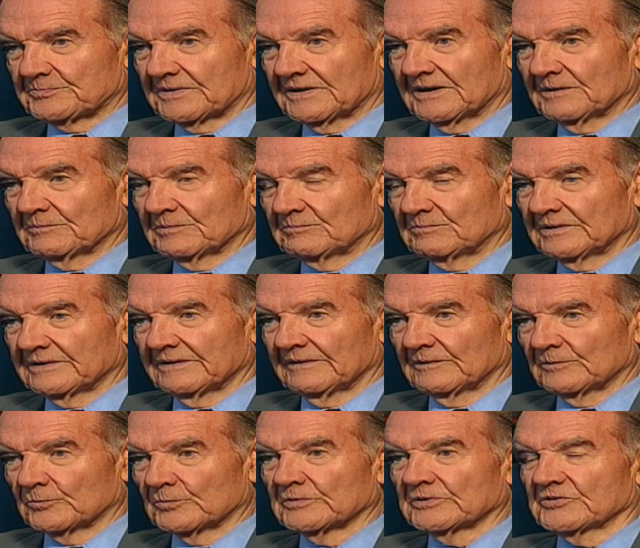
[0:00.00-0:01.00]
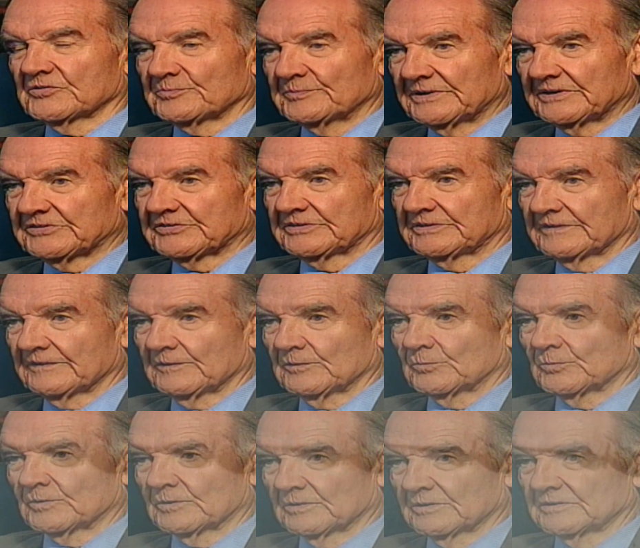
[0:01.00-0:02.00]
probably the worst mission of the
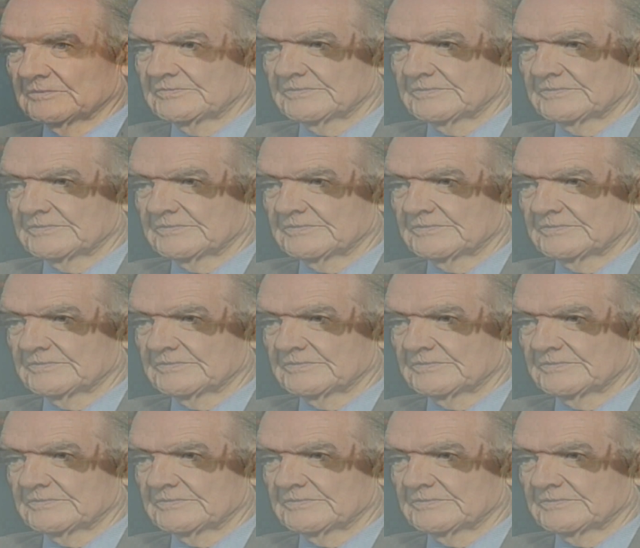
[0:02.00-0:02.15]
war